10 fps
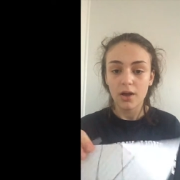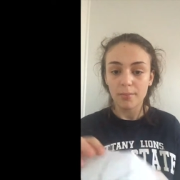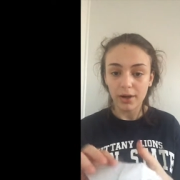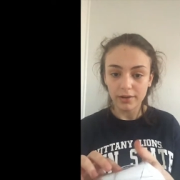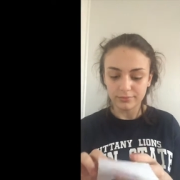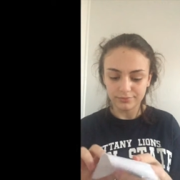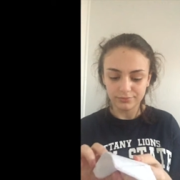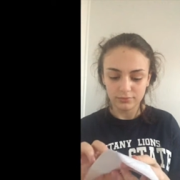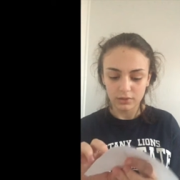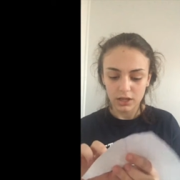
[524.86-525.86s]
But
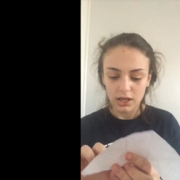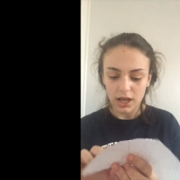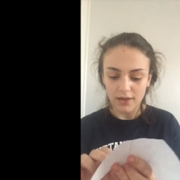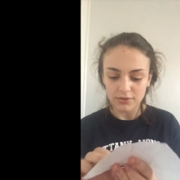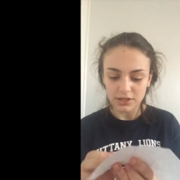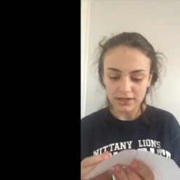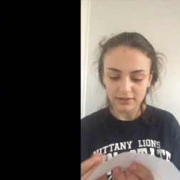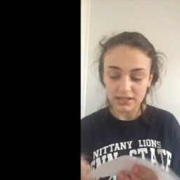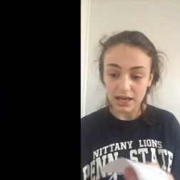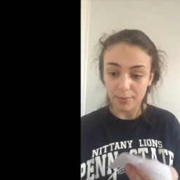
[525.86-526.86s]
if you take the
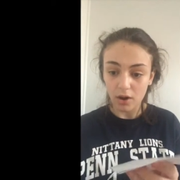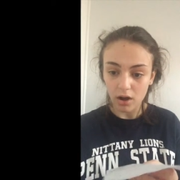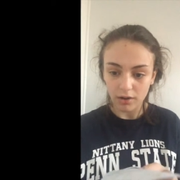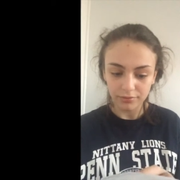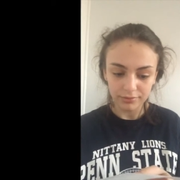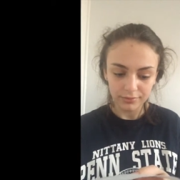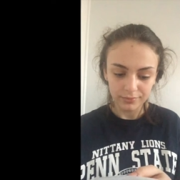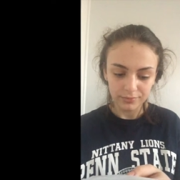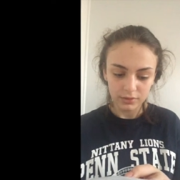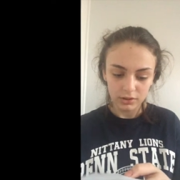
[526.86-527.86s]
tape off,
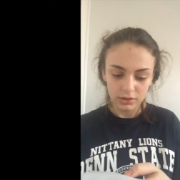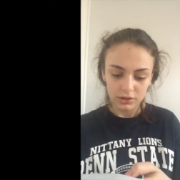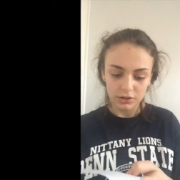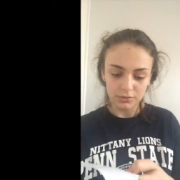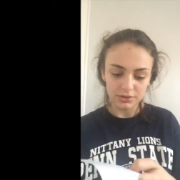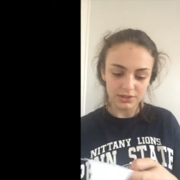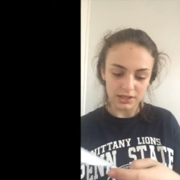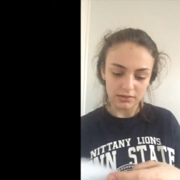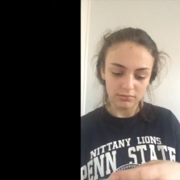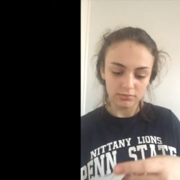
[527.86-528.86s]
you will
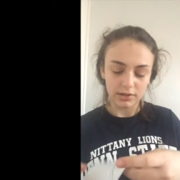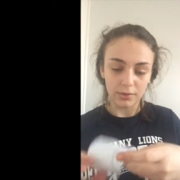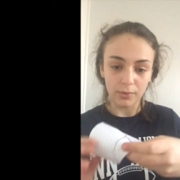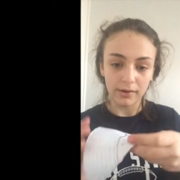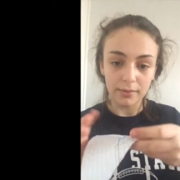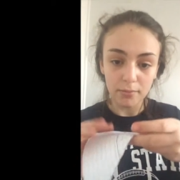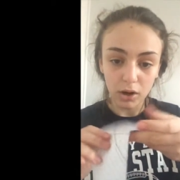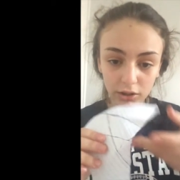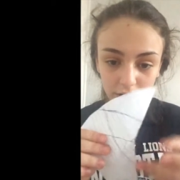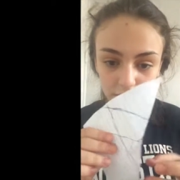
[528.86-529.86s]
see that where I
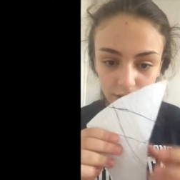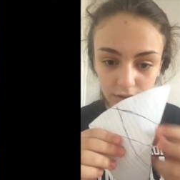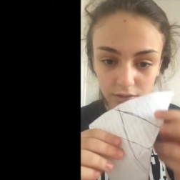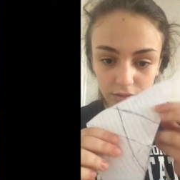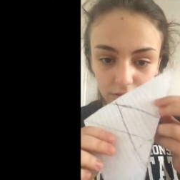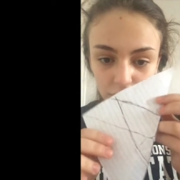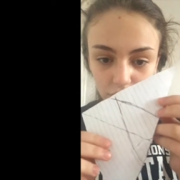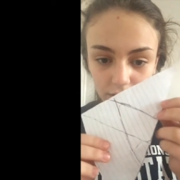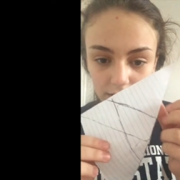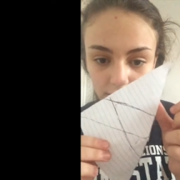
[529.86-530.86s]
marked the
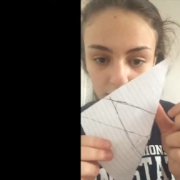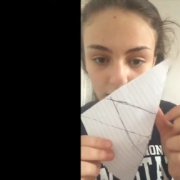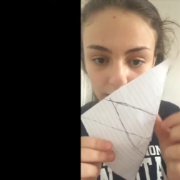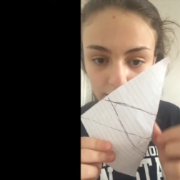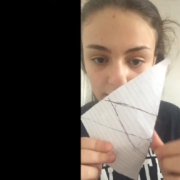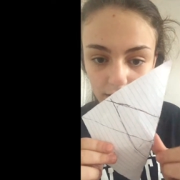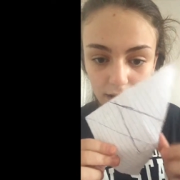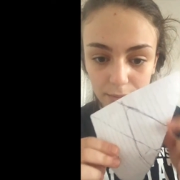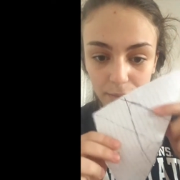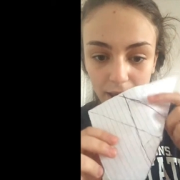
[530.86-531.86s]
straight line
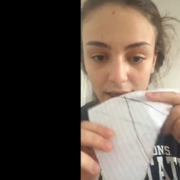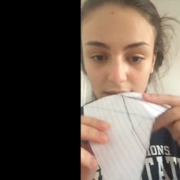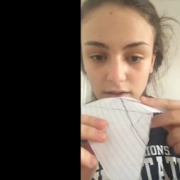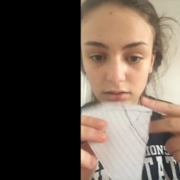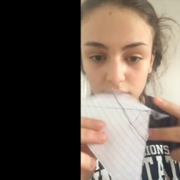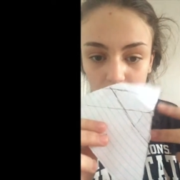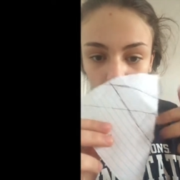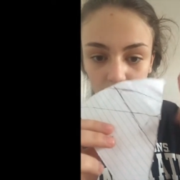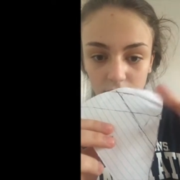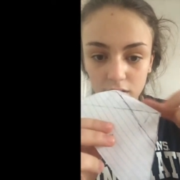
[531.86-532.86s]
in pen,
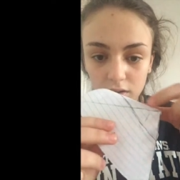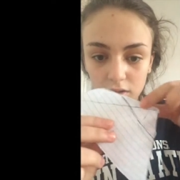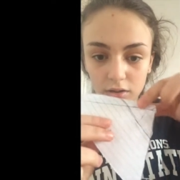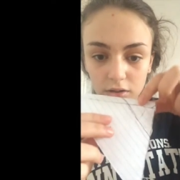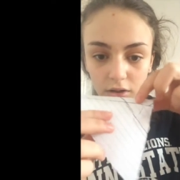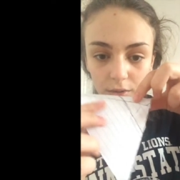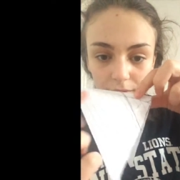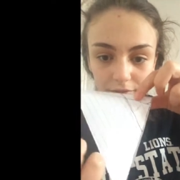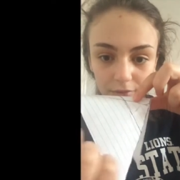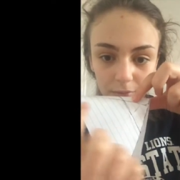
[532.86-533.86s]

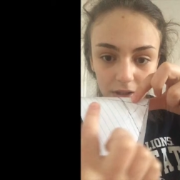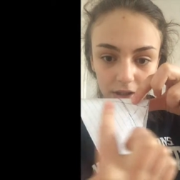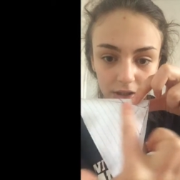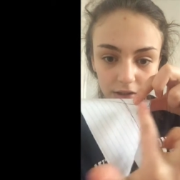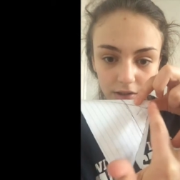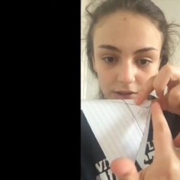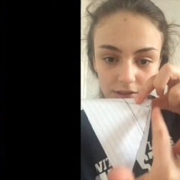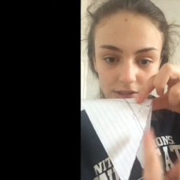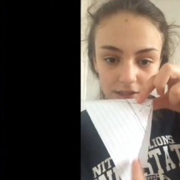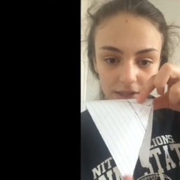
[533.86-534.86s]
going from here
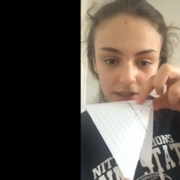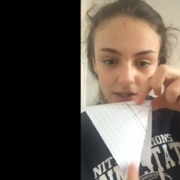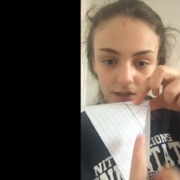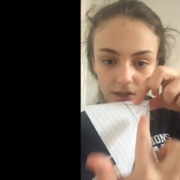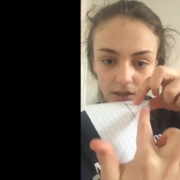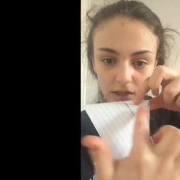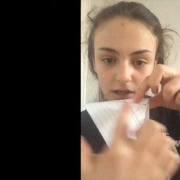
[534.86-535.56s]
to here,